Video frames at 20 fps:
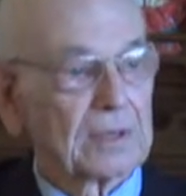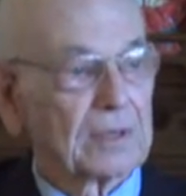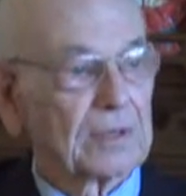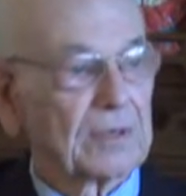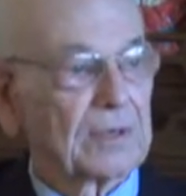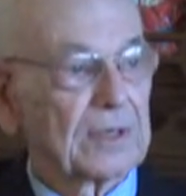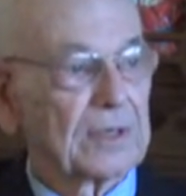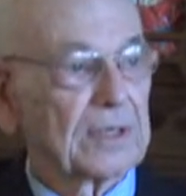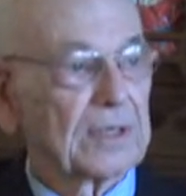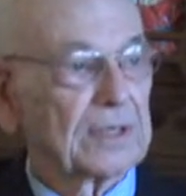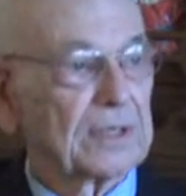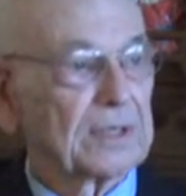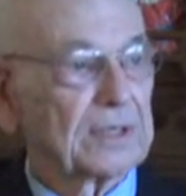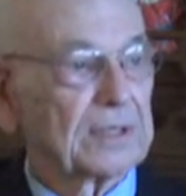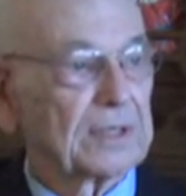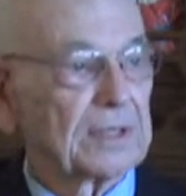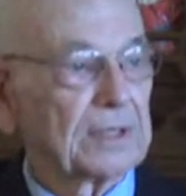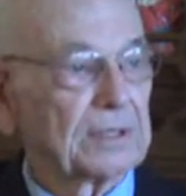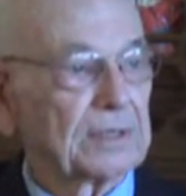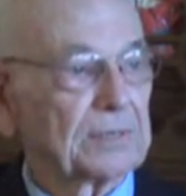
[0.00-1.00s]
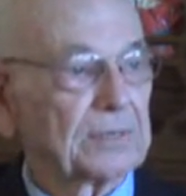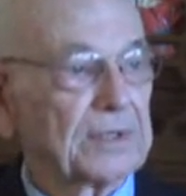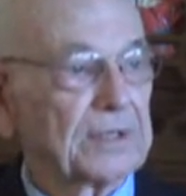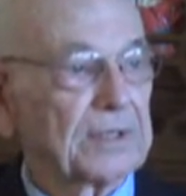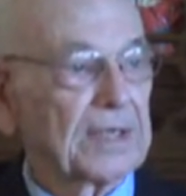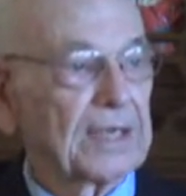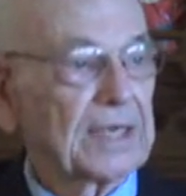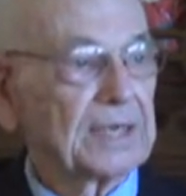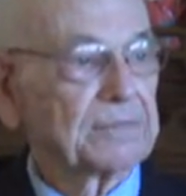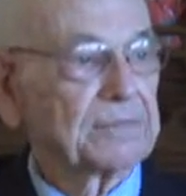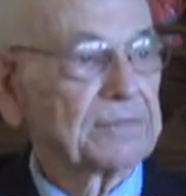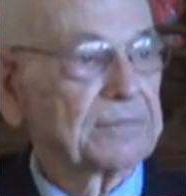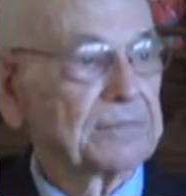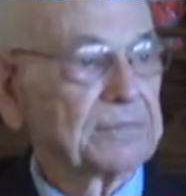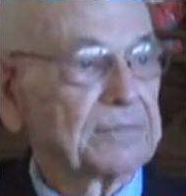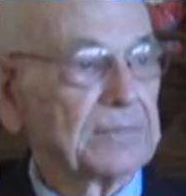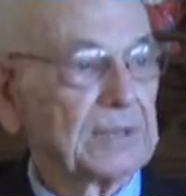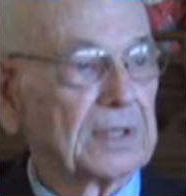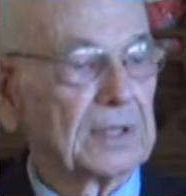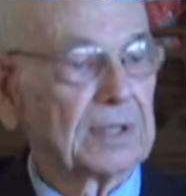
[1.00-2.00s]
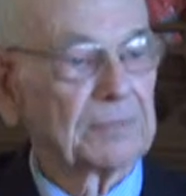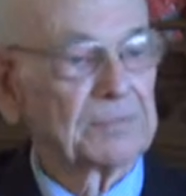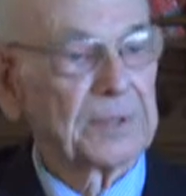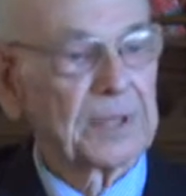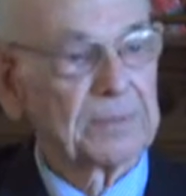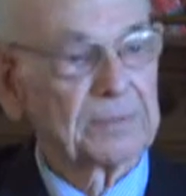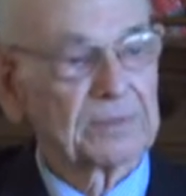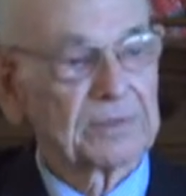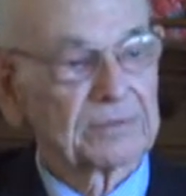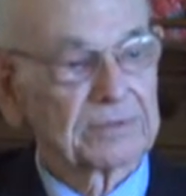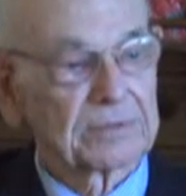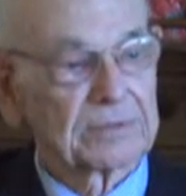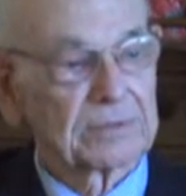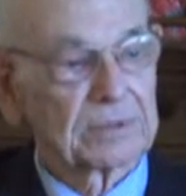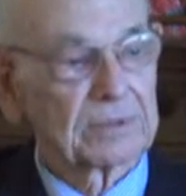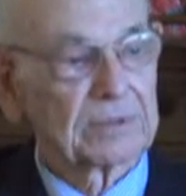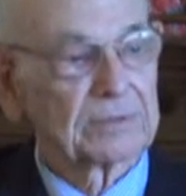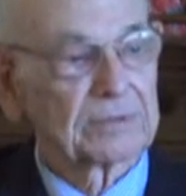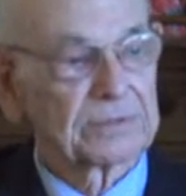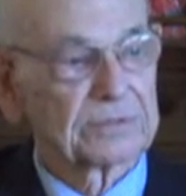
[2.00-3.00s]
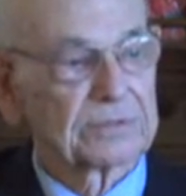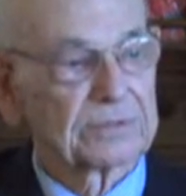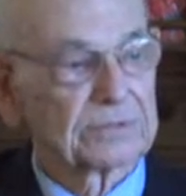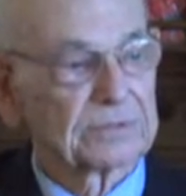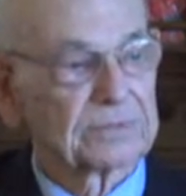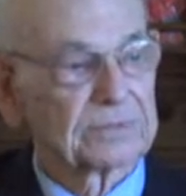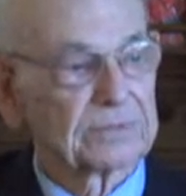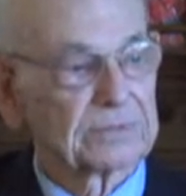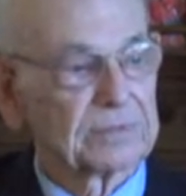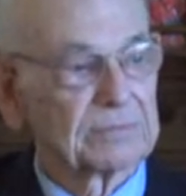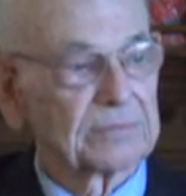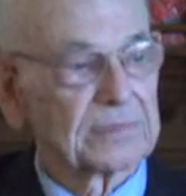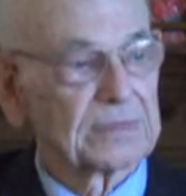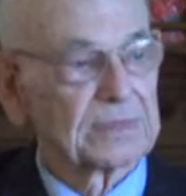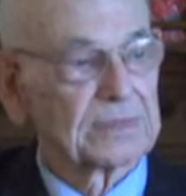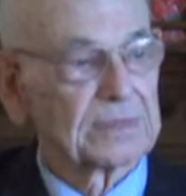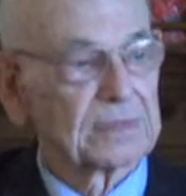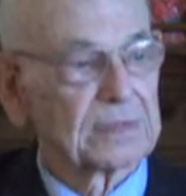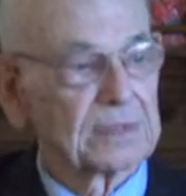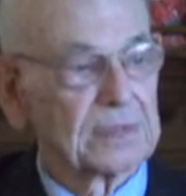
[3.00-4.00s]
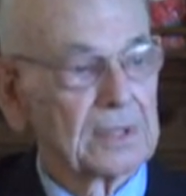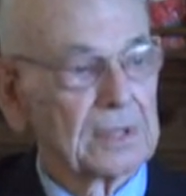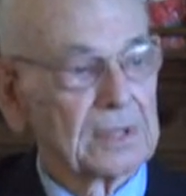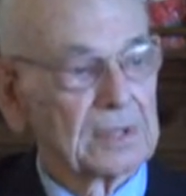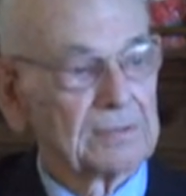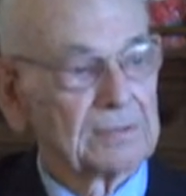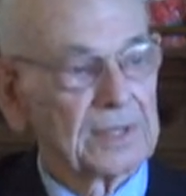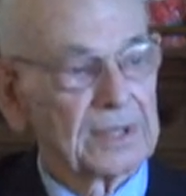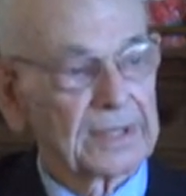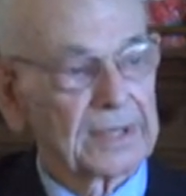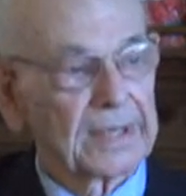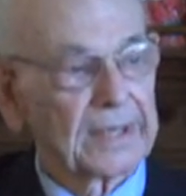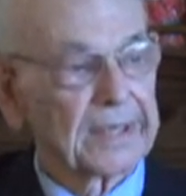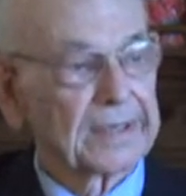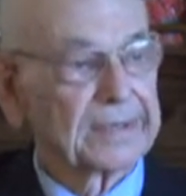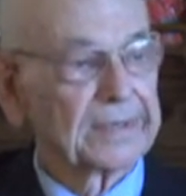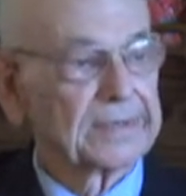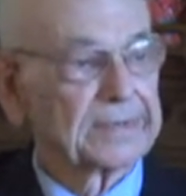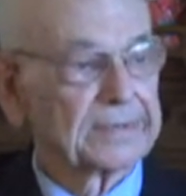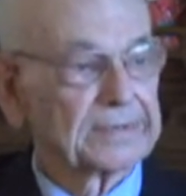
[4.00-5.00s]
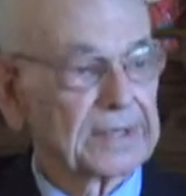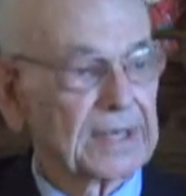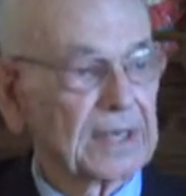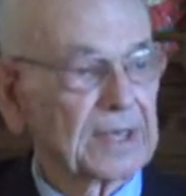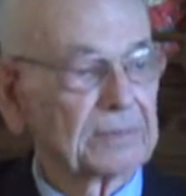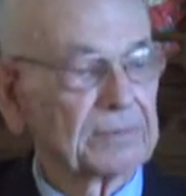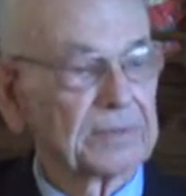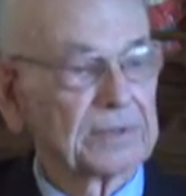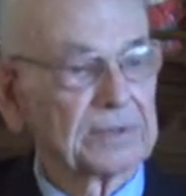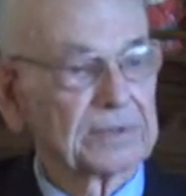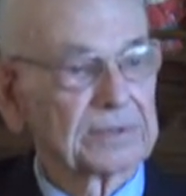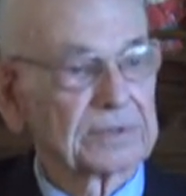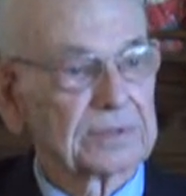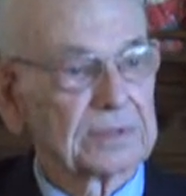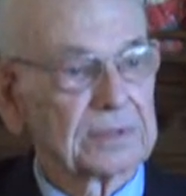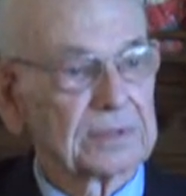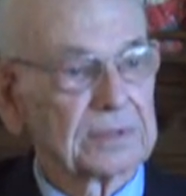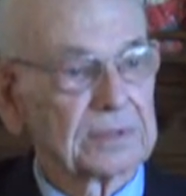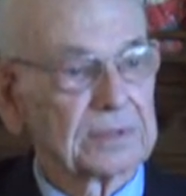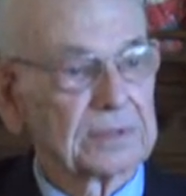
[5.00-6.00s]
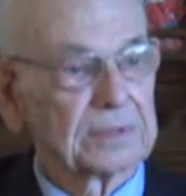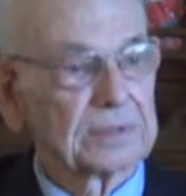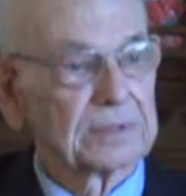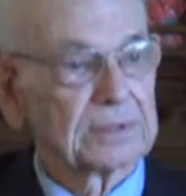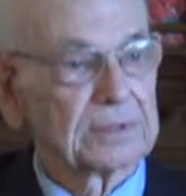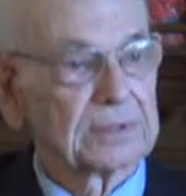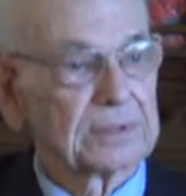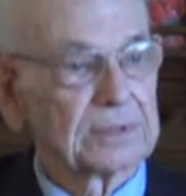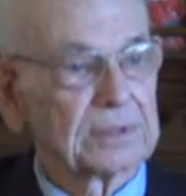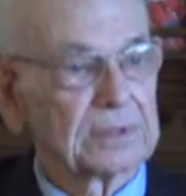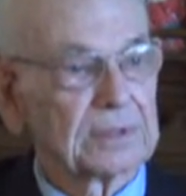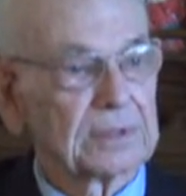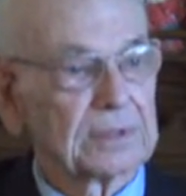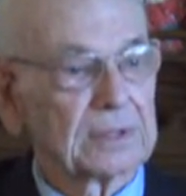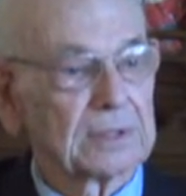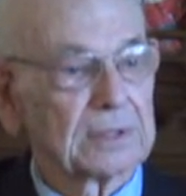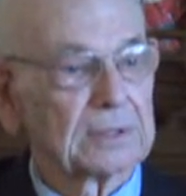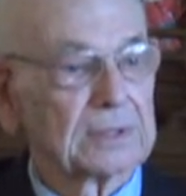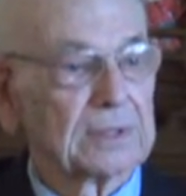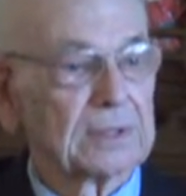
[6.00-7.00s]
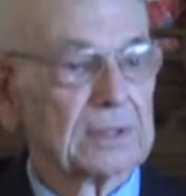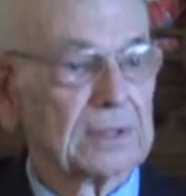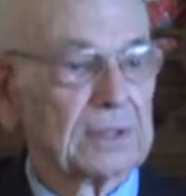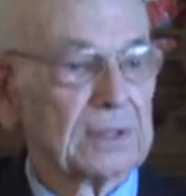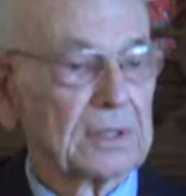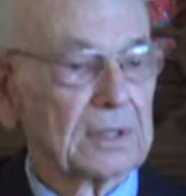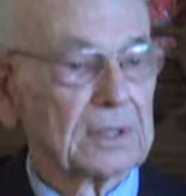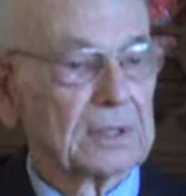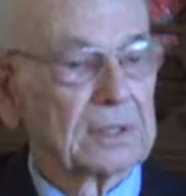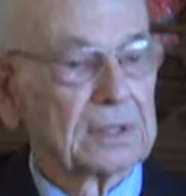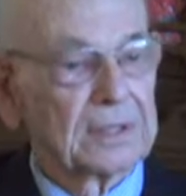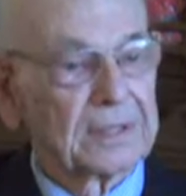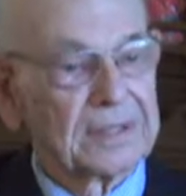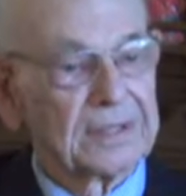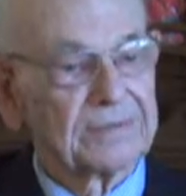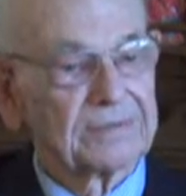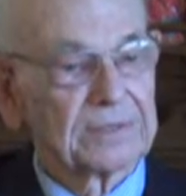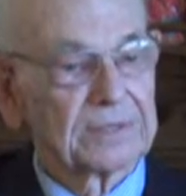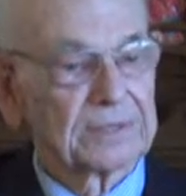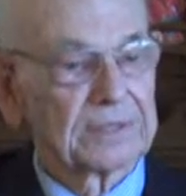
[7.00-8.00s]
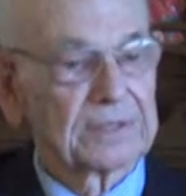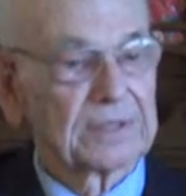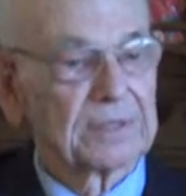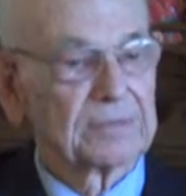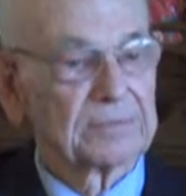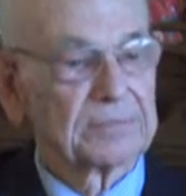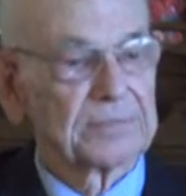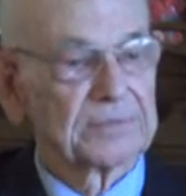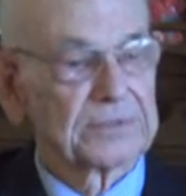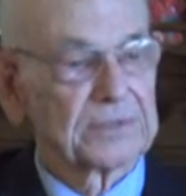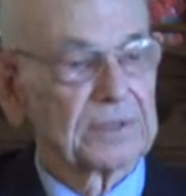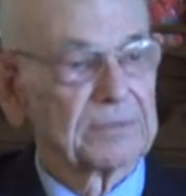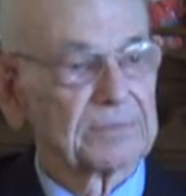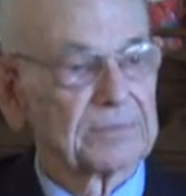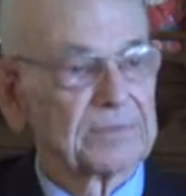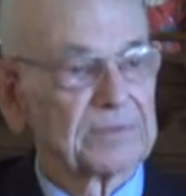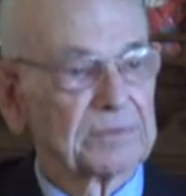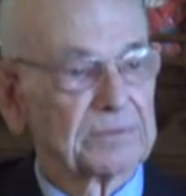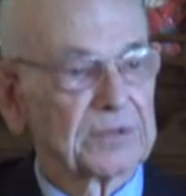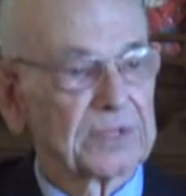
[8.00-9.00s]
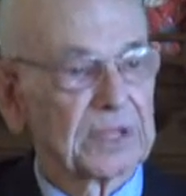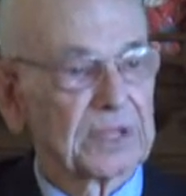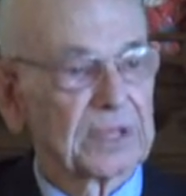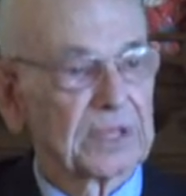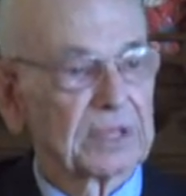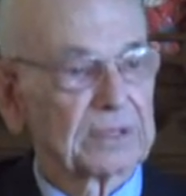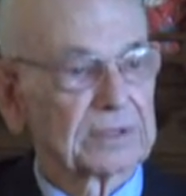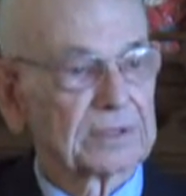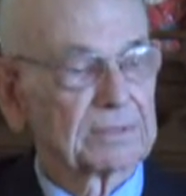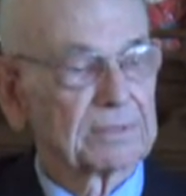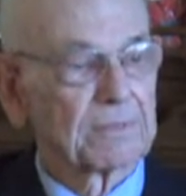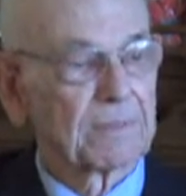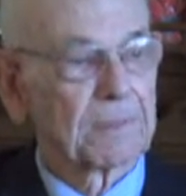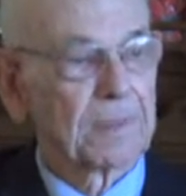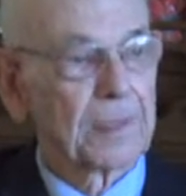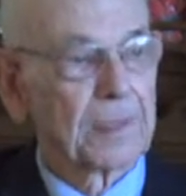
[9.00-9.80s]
Oh, we had people, of course, from Buckhannon, Tallapoosa, and even some from Carrollton.